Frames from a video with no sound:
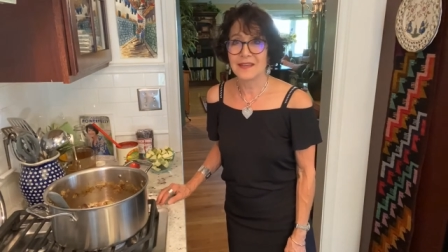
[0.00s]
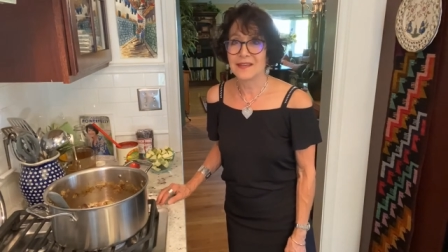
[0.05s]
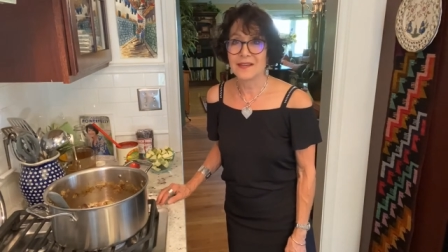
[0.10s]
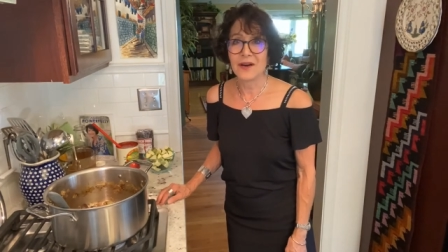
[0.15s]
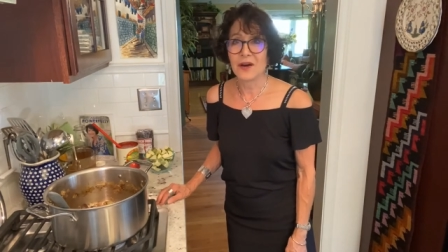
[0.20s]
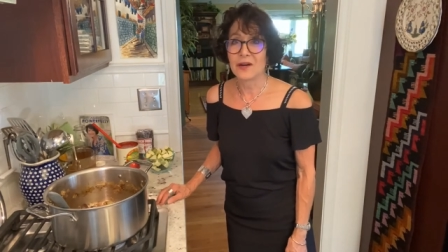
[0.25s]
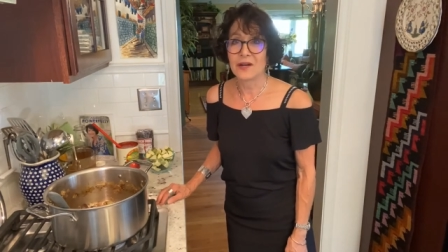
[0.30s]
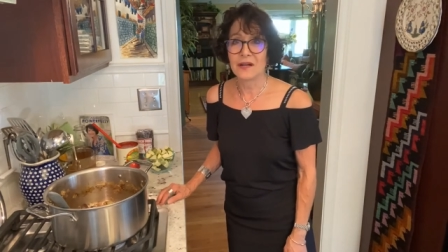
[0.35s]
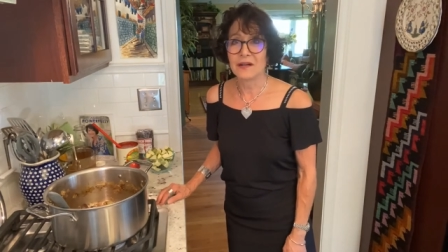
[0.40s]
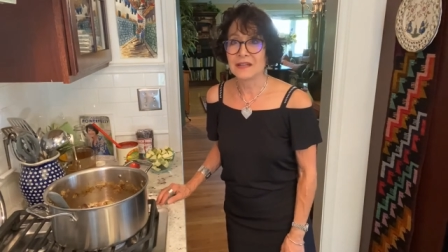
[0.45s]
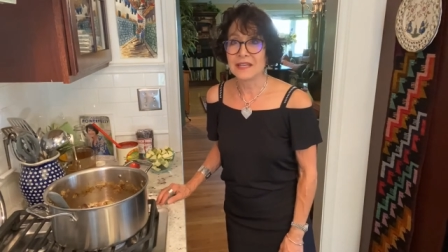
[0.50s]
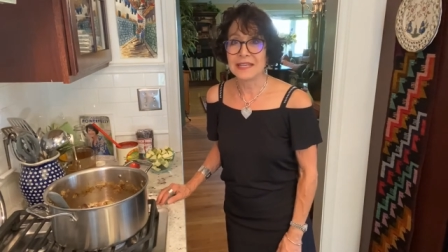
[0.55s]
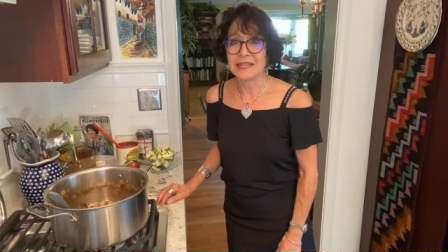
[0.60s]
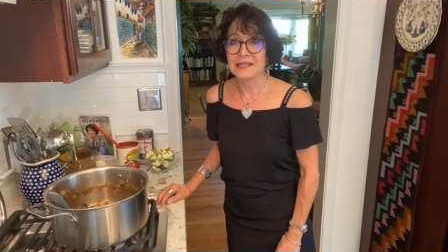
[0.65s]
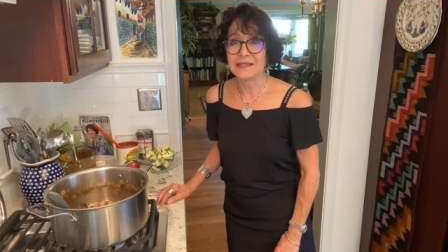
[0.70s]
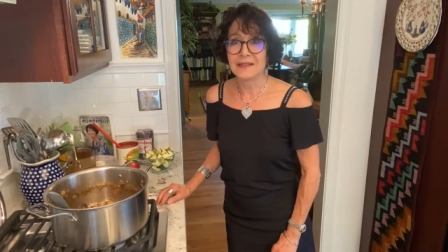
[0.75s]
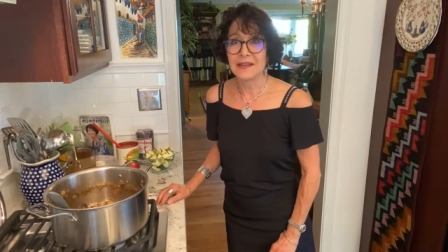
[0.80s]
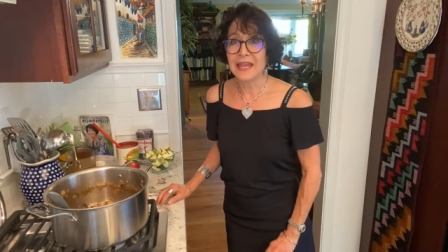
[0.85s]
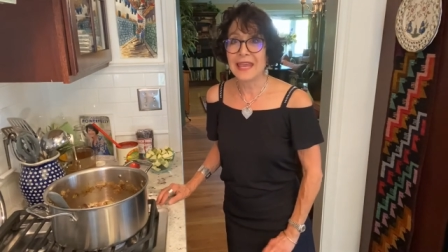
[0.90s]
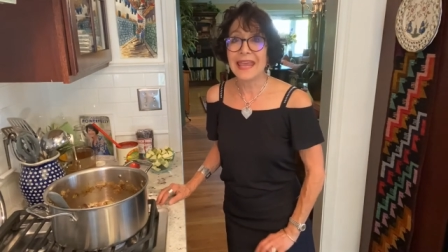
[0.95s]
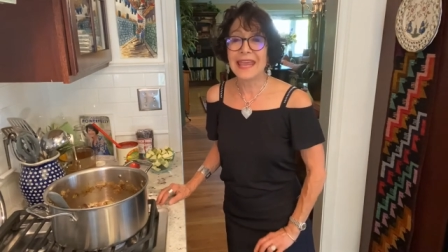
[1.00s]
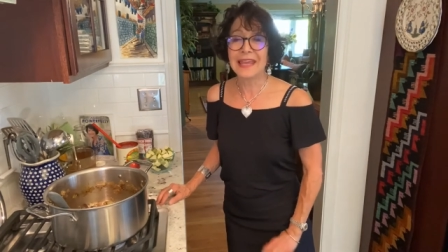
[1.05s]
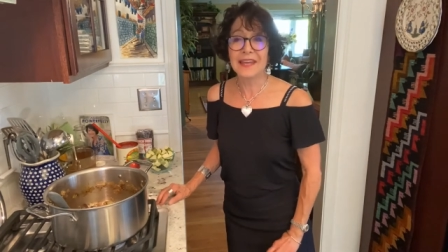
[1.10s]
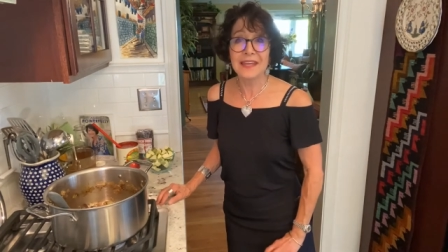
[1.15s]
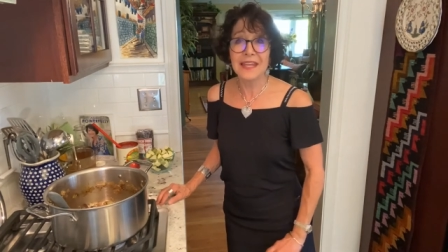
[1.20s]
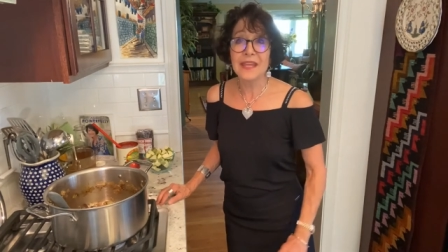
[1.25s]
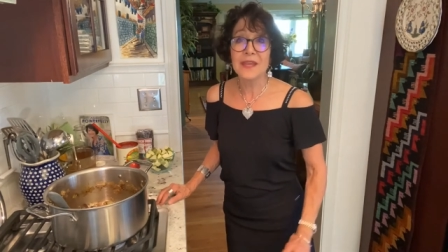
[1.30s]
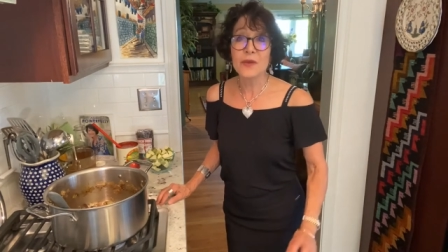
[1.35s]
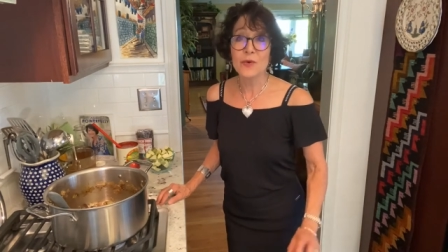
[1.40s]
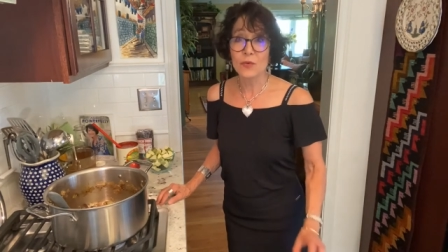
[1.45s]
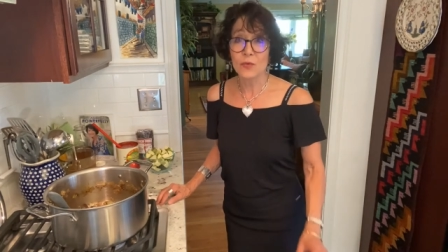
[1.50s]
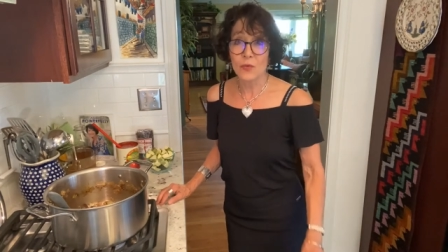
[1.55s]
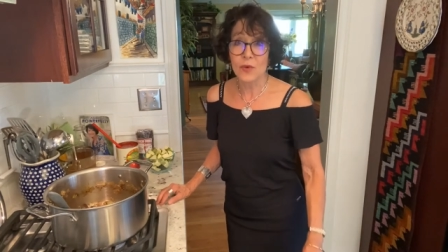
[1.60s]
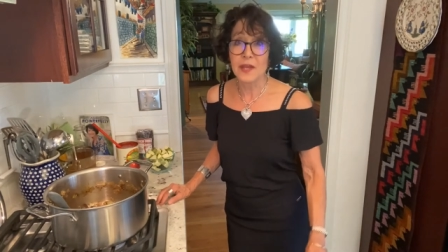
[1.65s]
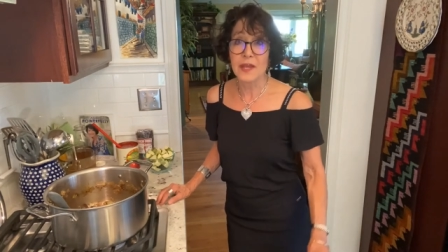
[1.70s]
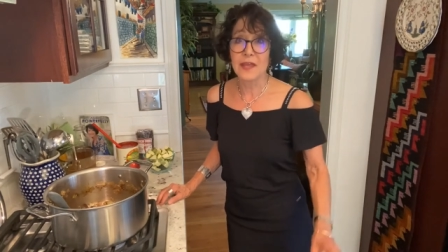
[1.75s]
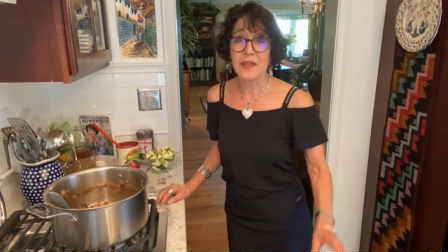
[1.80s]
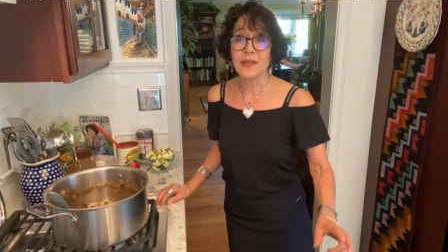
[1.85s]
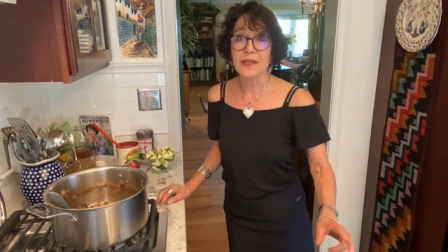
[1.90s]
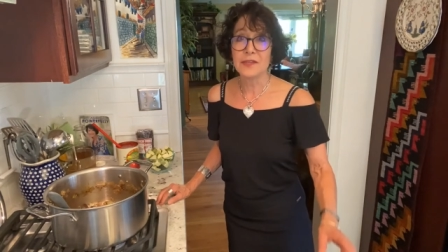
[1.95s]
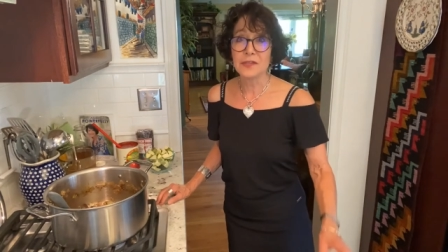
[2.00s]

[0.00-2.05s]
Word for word: are in any way